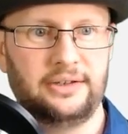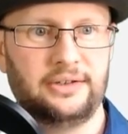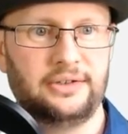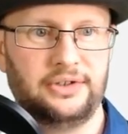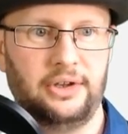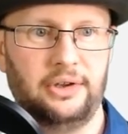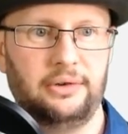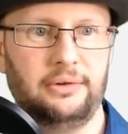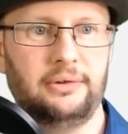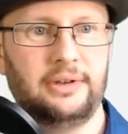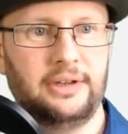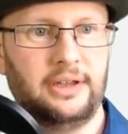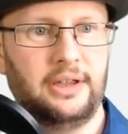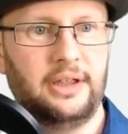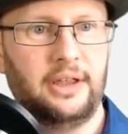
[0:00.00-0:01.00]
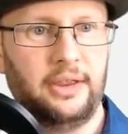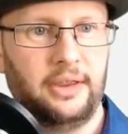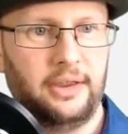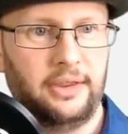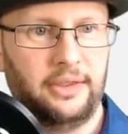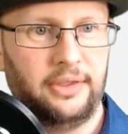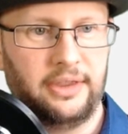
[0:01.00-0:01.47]
So
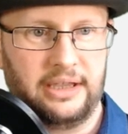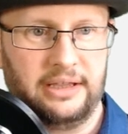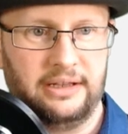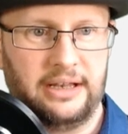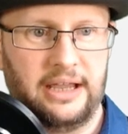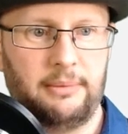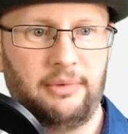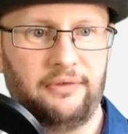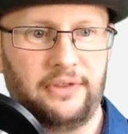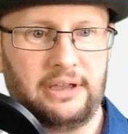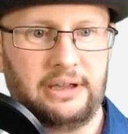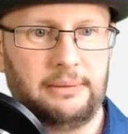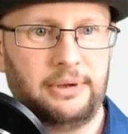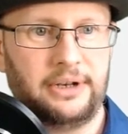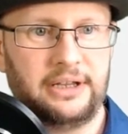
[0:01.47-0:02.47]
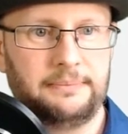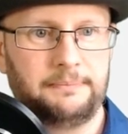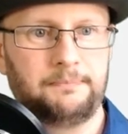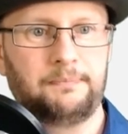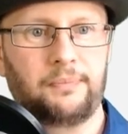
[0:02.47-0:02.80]
the name of the company,